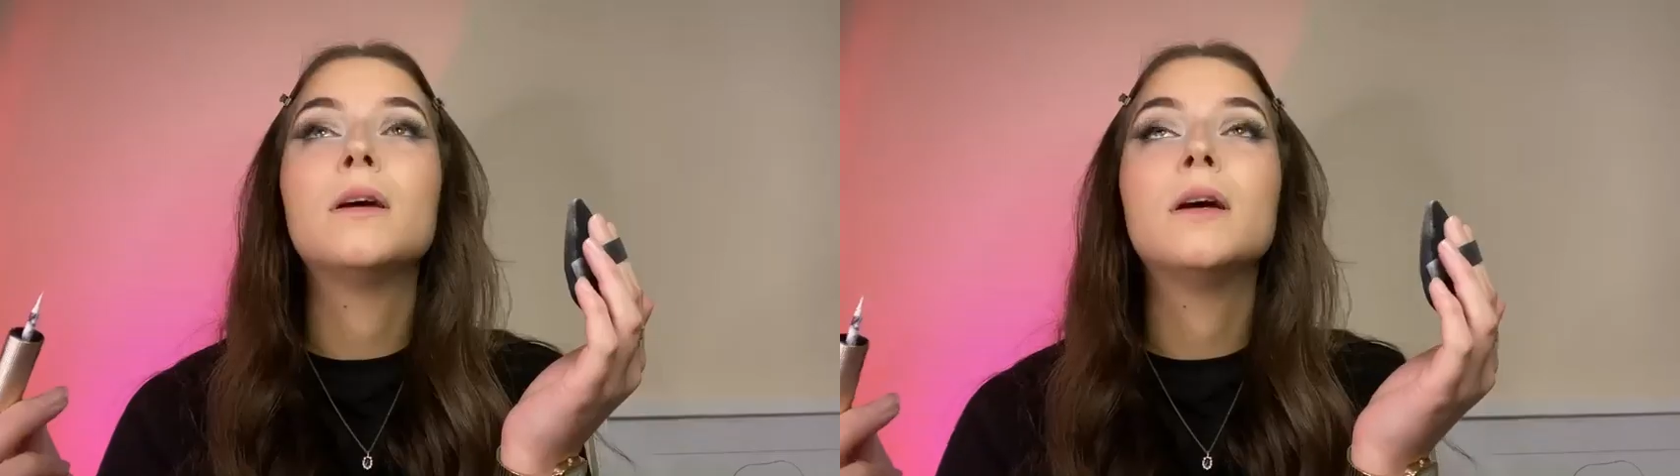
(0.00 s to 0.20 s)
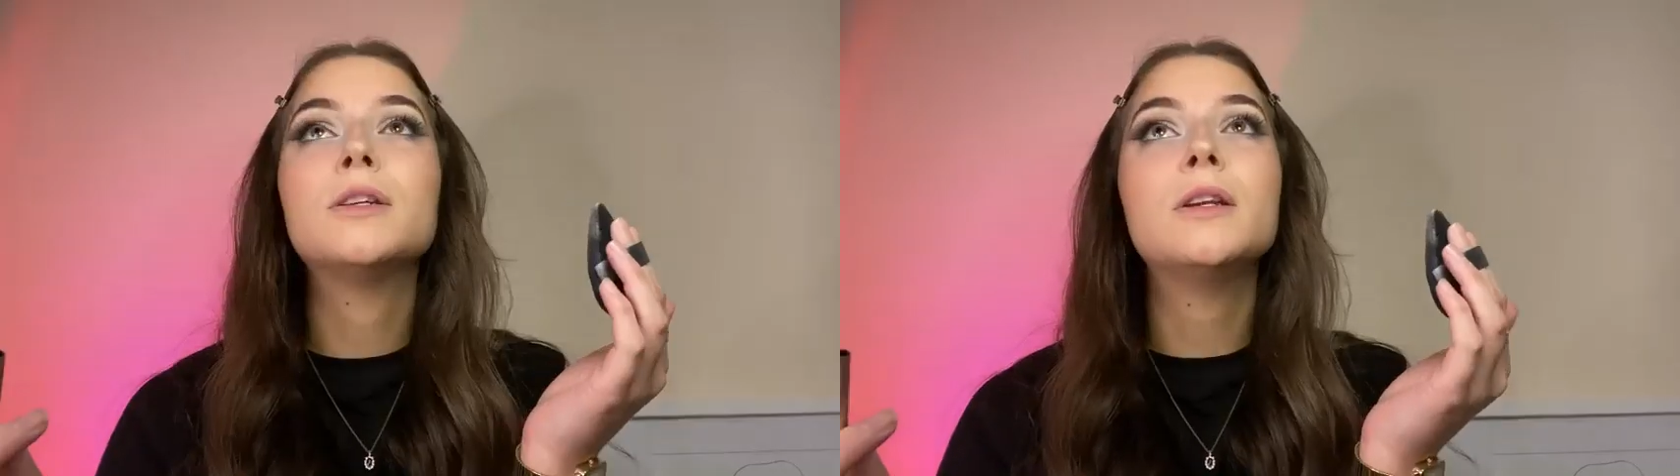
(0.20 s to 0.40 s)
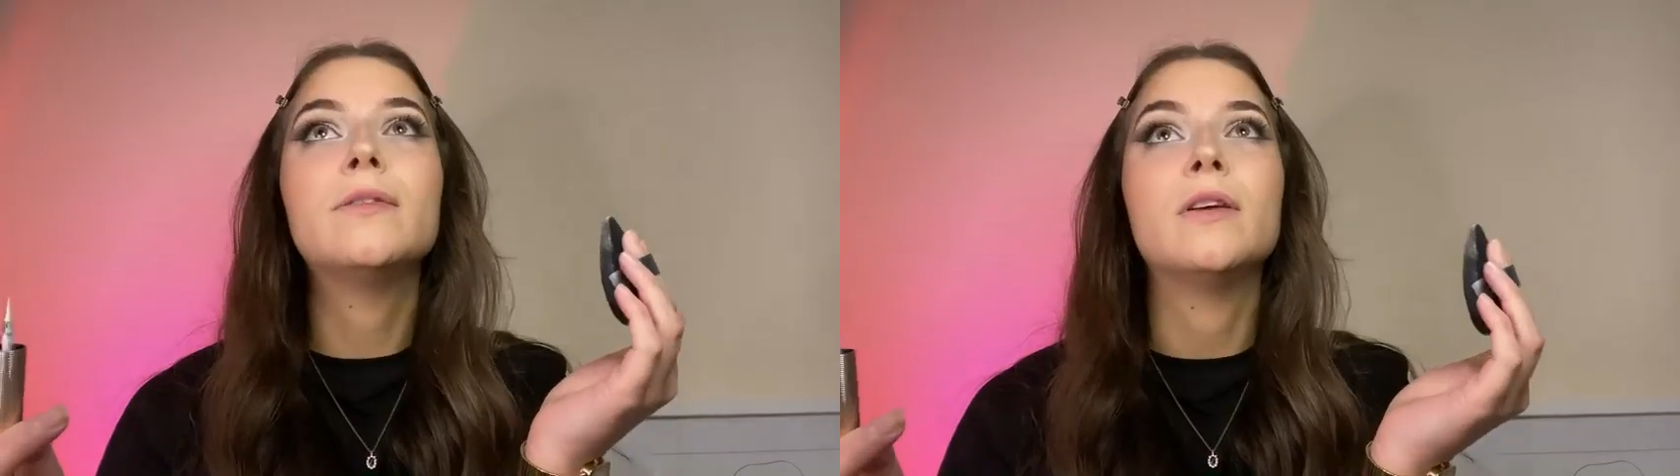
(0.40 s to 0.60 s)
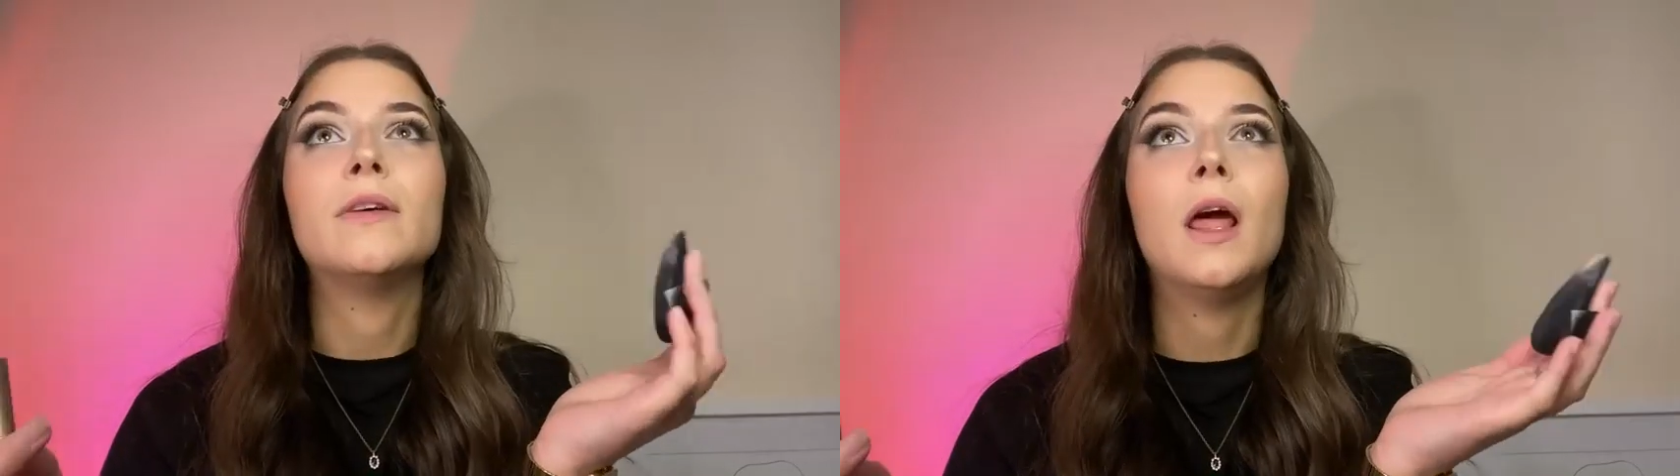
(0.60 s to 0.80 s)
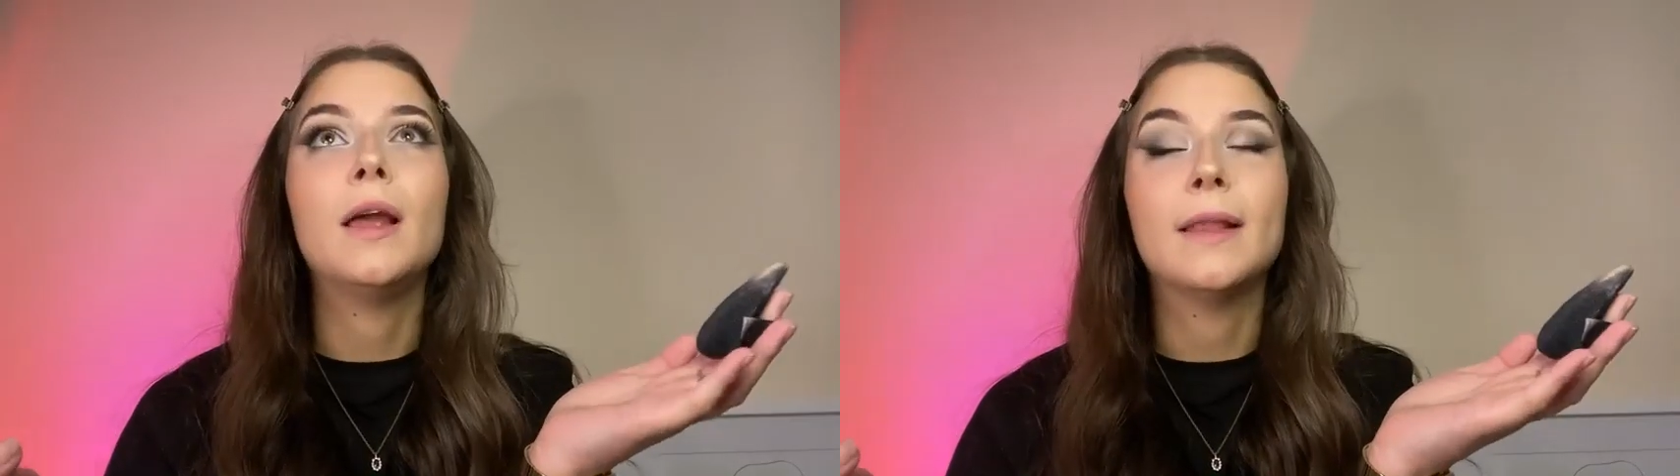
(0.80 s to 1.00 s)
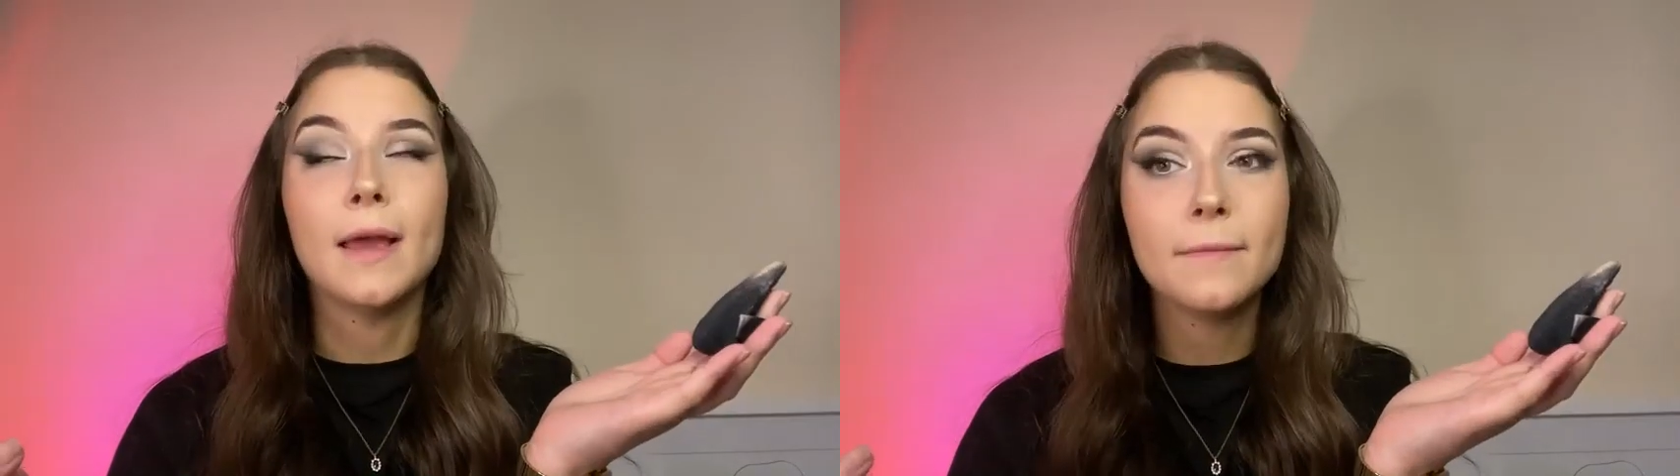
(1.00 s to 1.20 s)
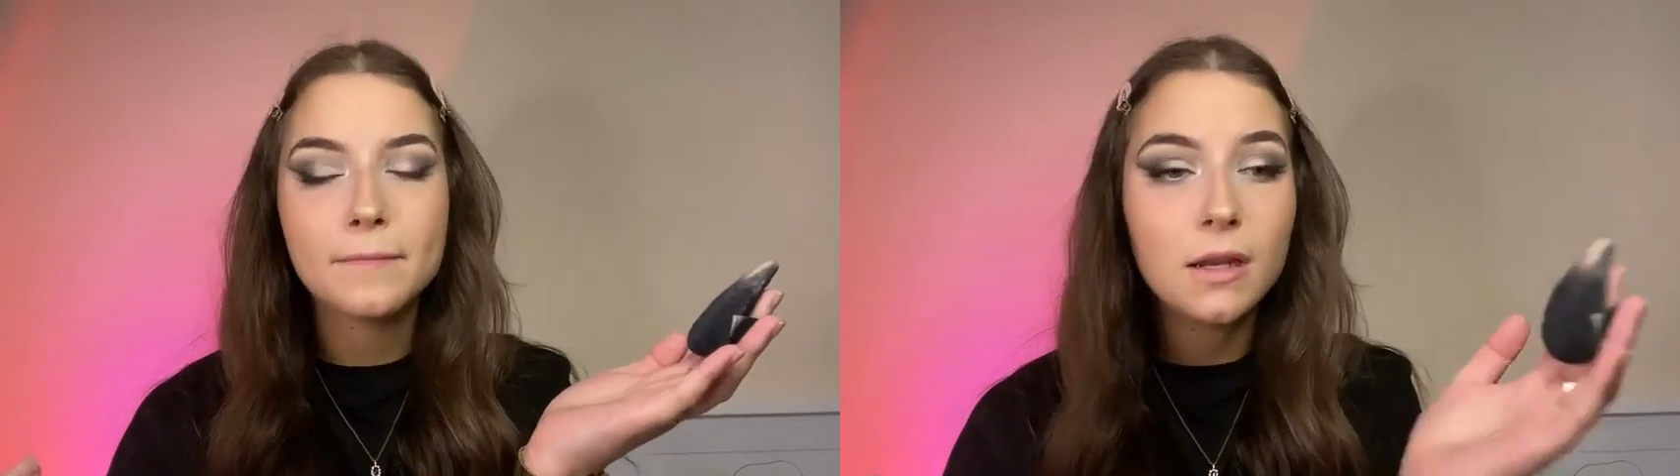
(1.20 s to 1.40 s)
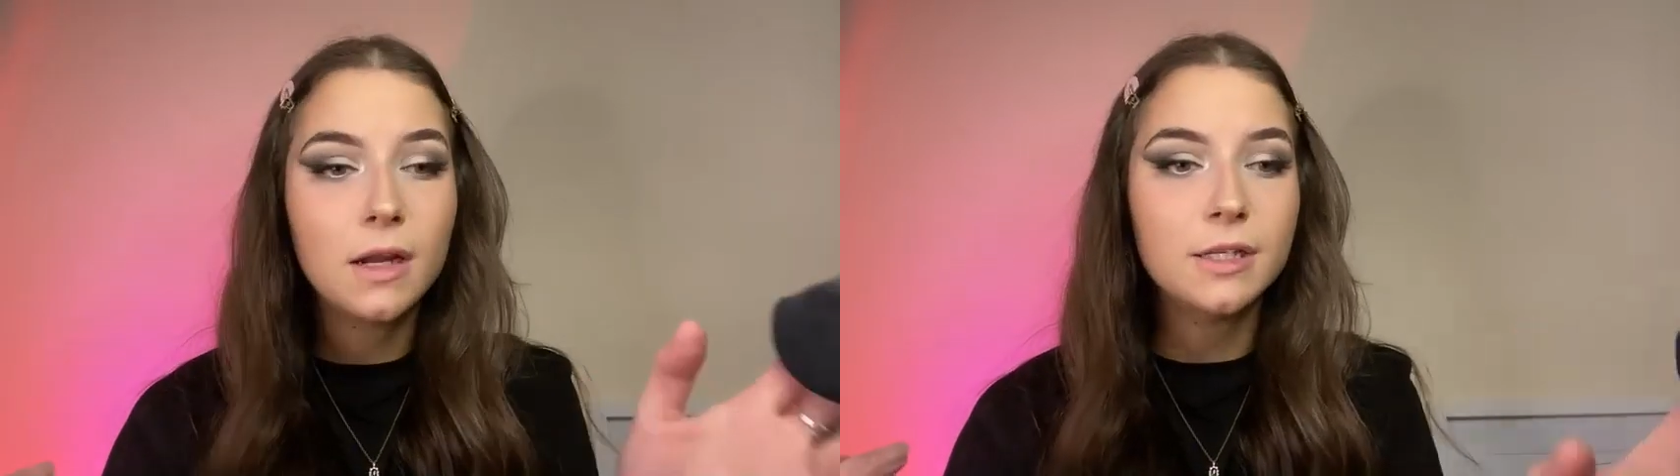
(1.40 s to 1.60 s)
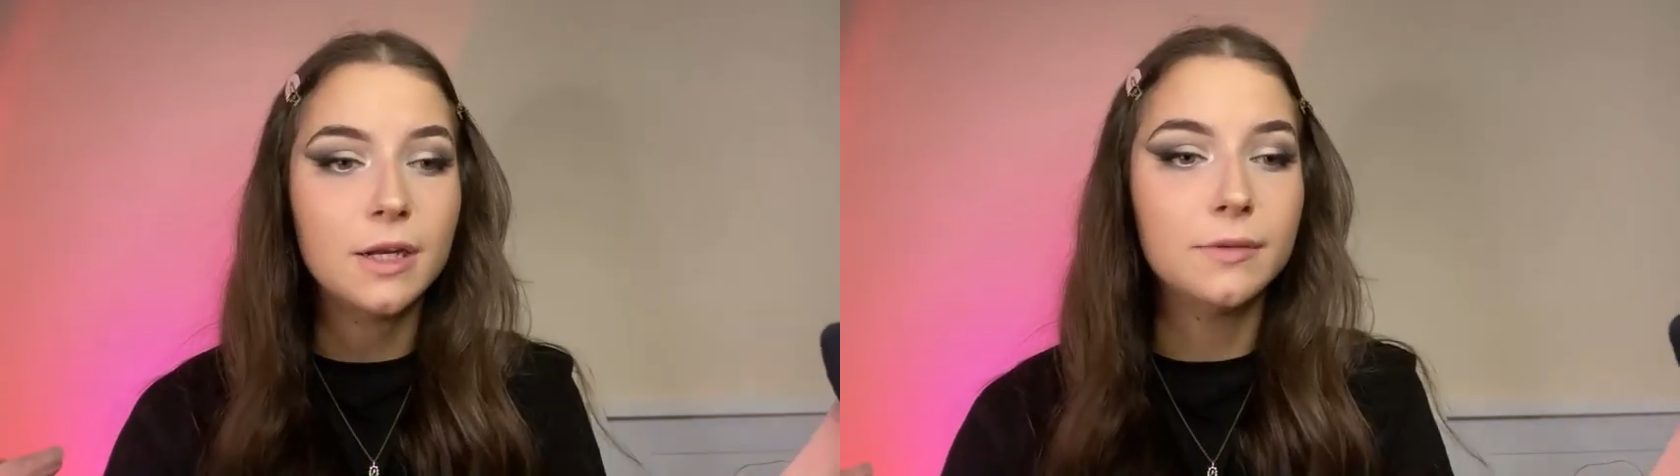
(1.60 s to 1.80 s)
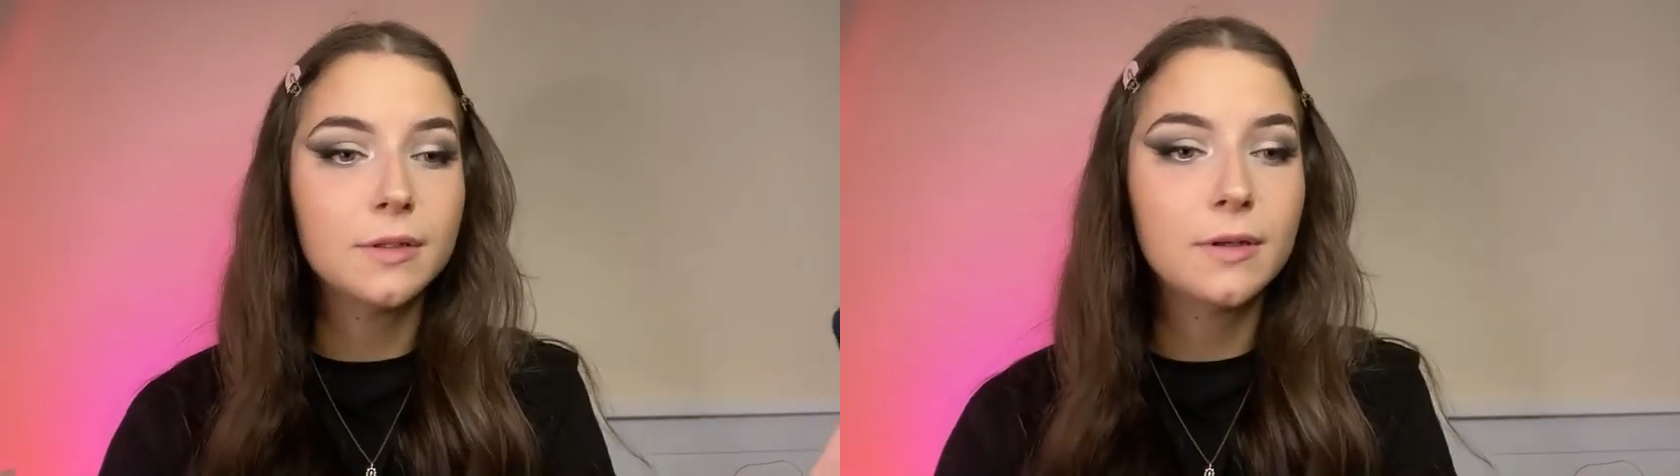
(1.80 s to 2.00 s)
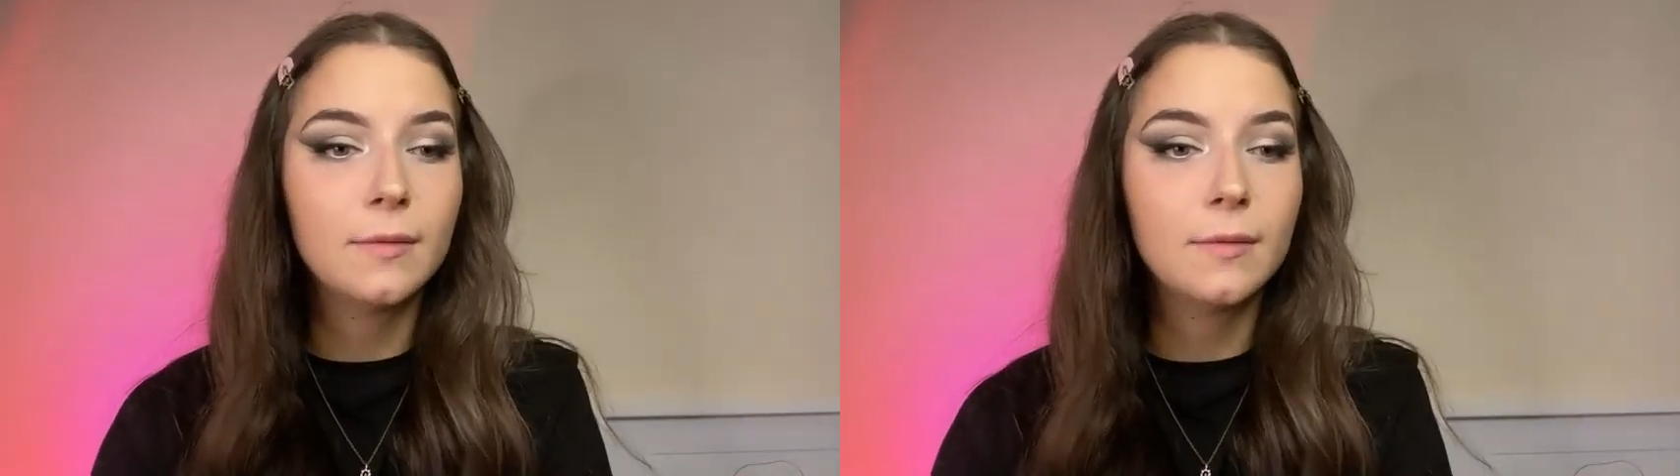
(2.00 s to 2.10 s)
I don't even know if I like that. I don't.